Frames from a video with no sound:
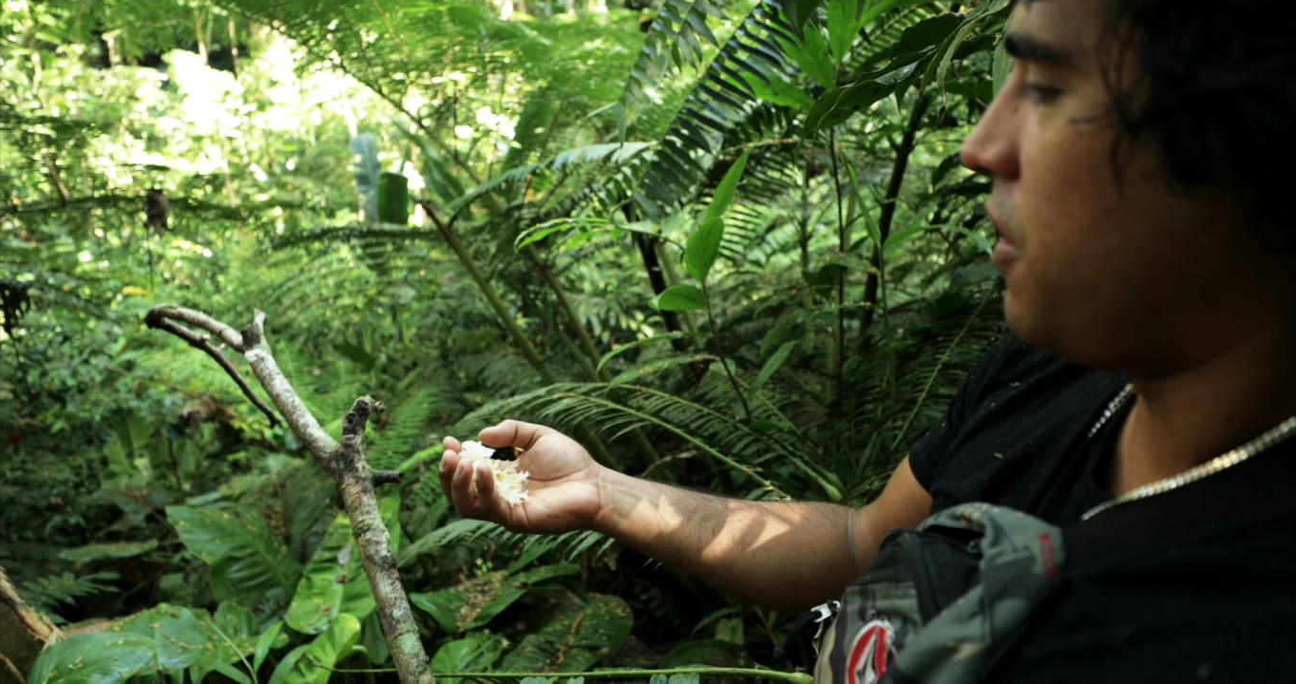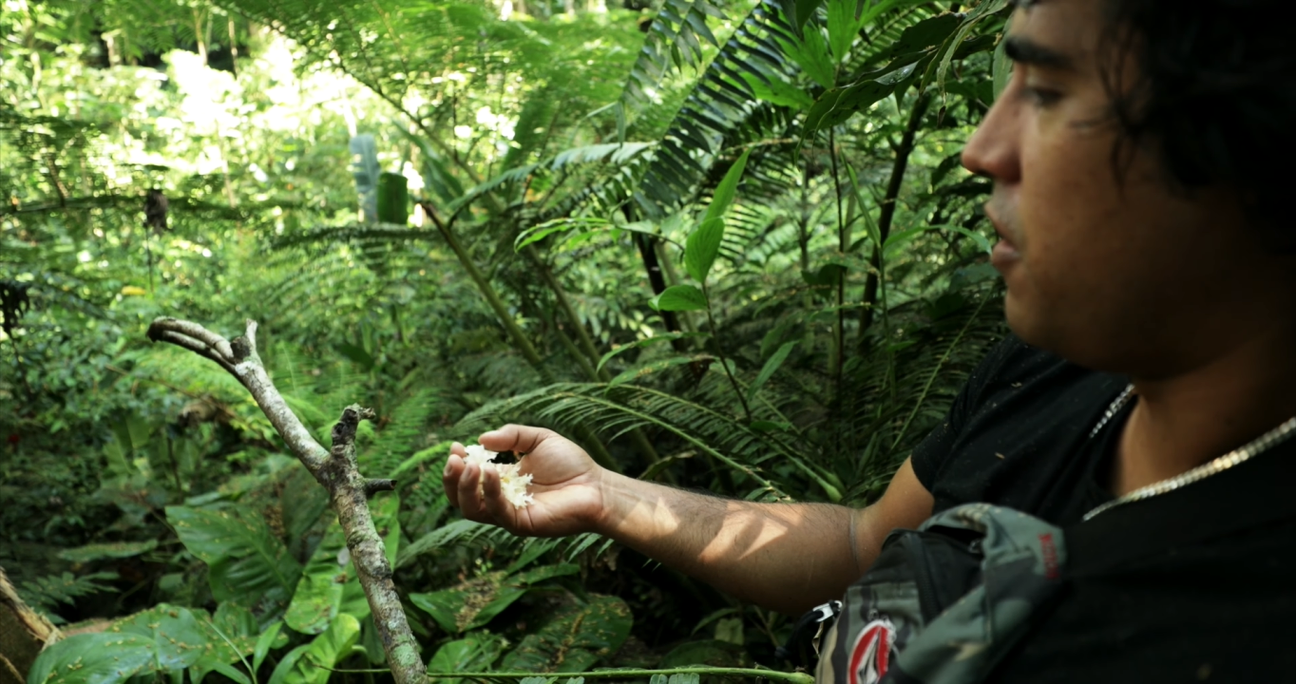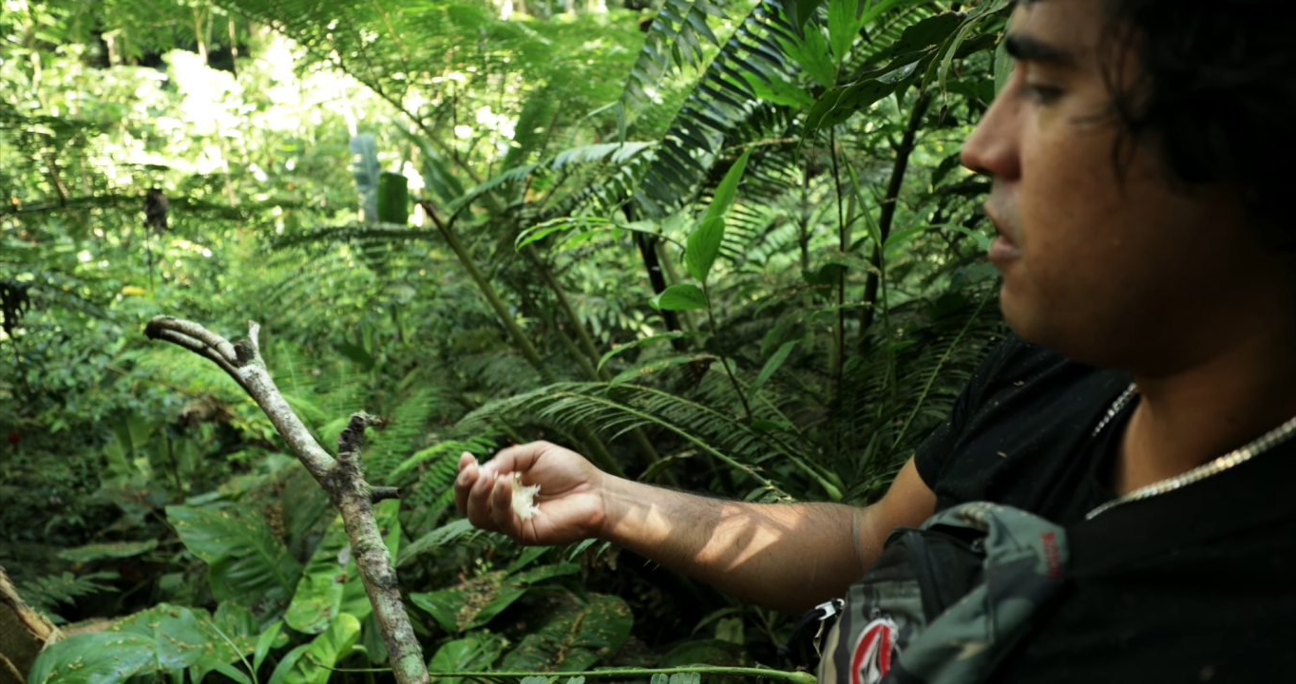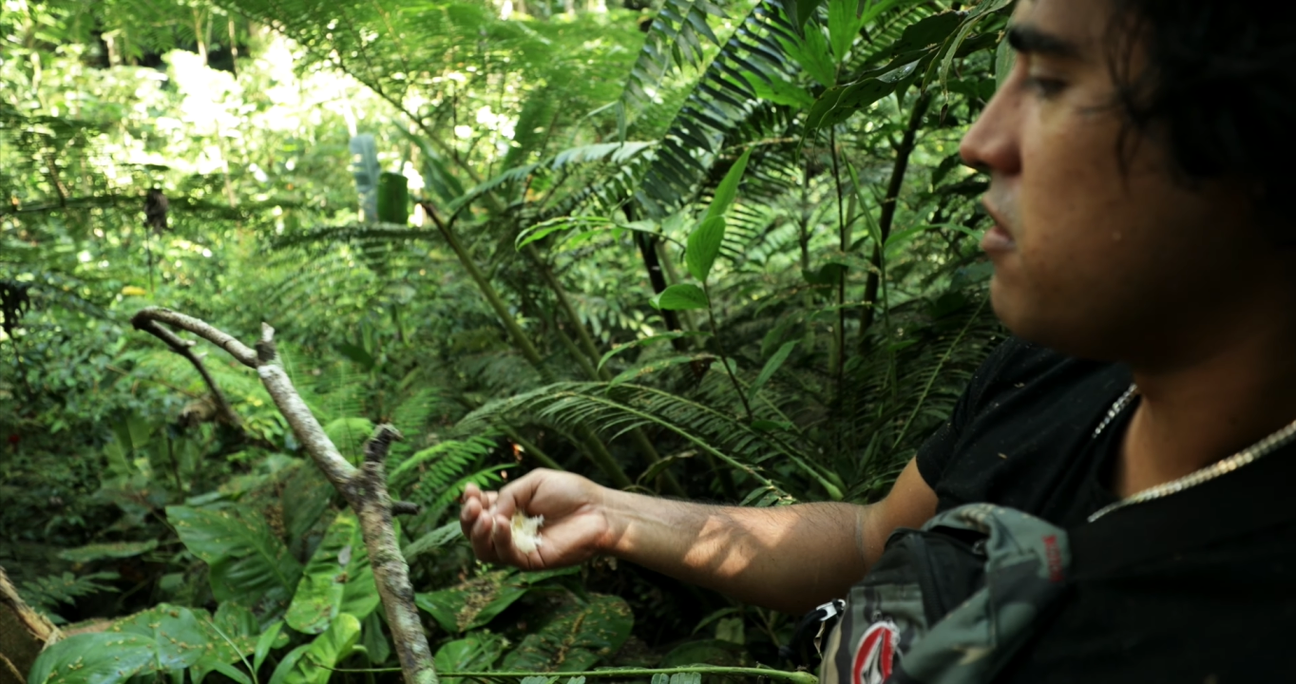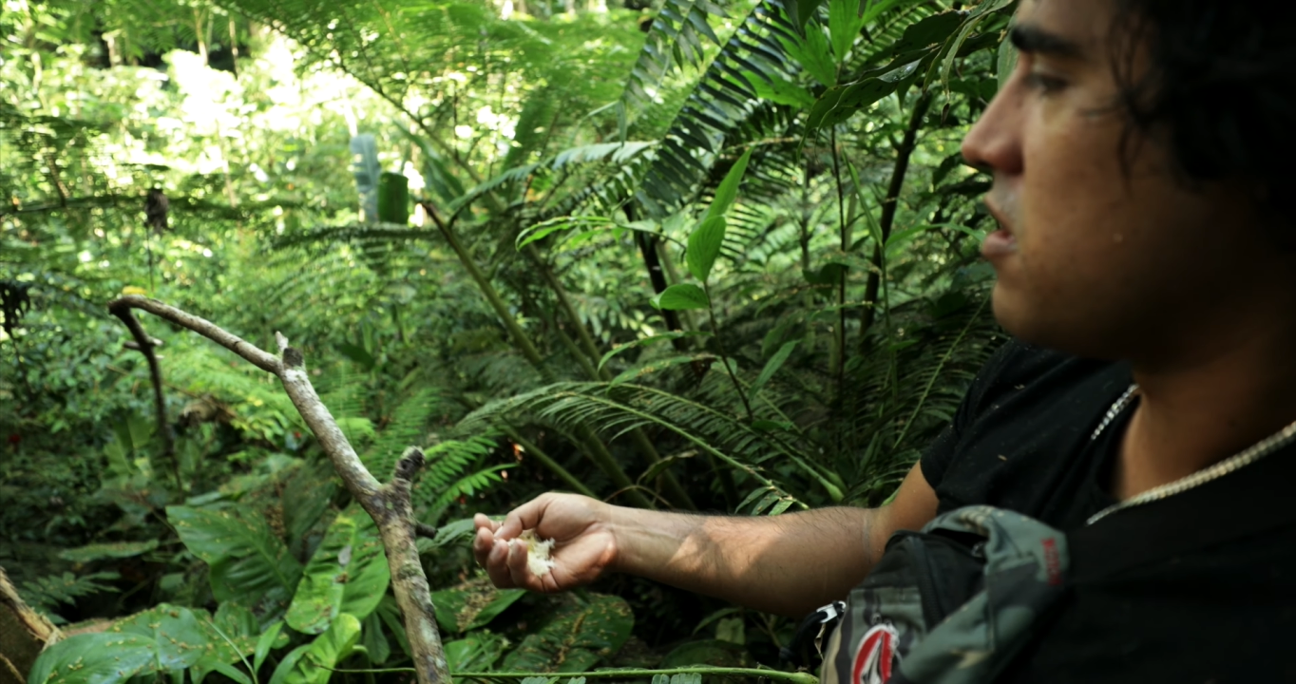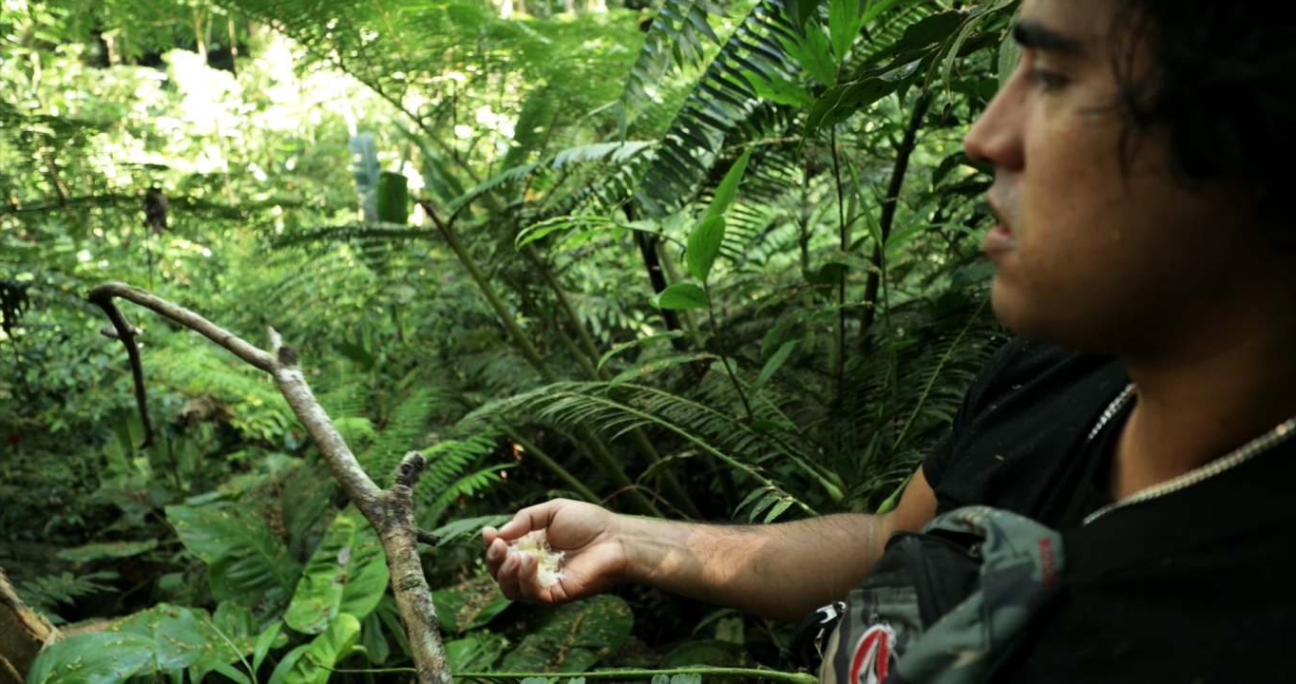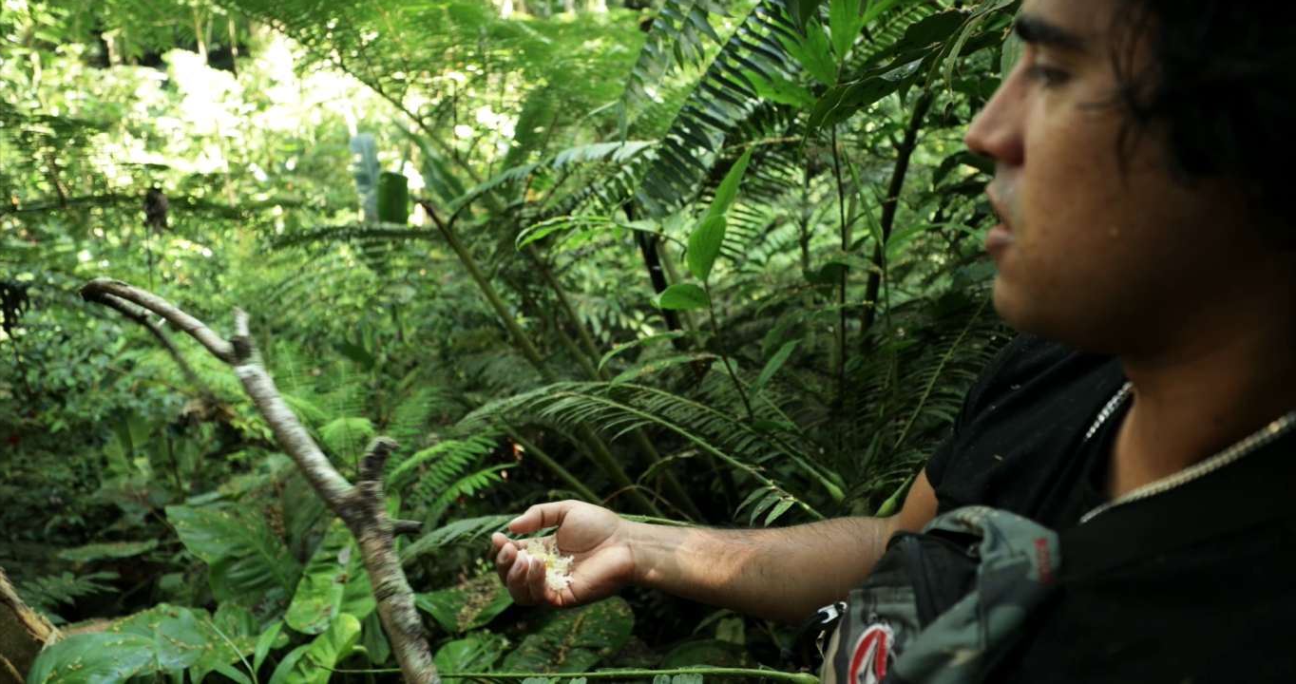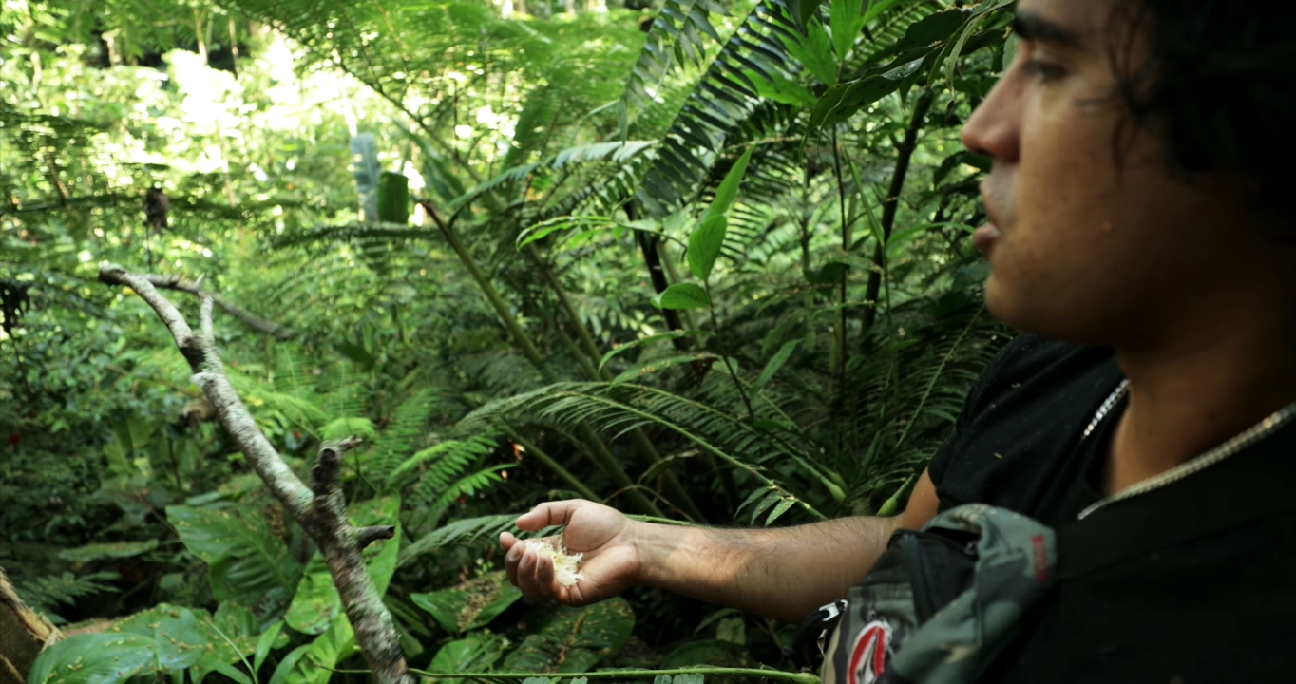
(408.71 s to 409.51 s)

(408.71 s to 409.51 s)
they're used as a